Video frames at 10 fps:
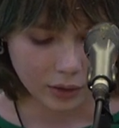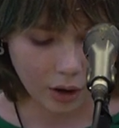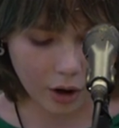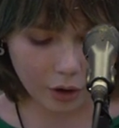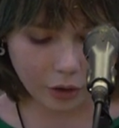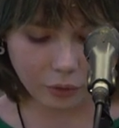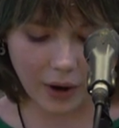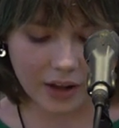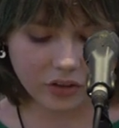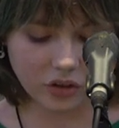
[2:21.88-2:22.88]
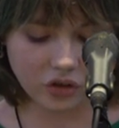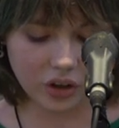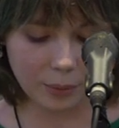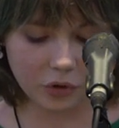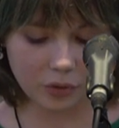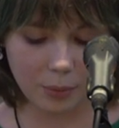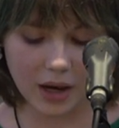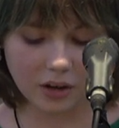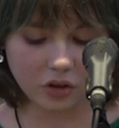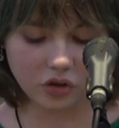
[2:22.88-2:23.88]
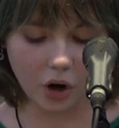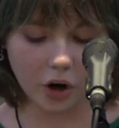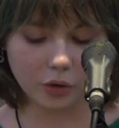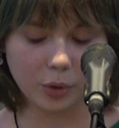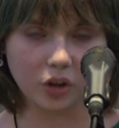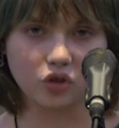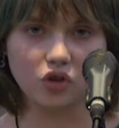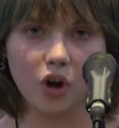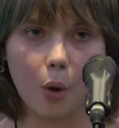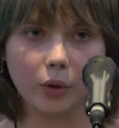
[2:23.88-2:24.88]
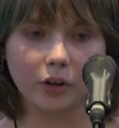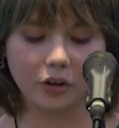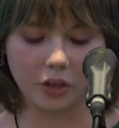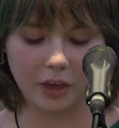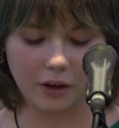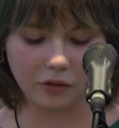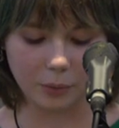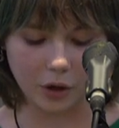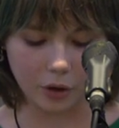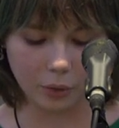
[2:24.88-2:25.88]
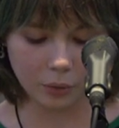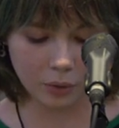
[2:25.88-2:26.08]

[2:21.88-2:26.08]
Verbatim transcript: All the rats and chimps made into stars because no one learned a thing from you.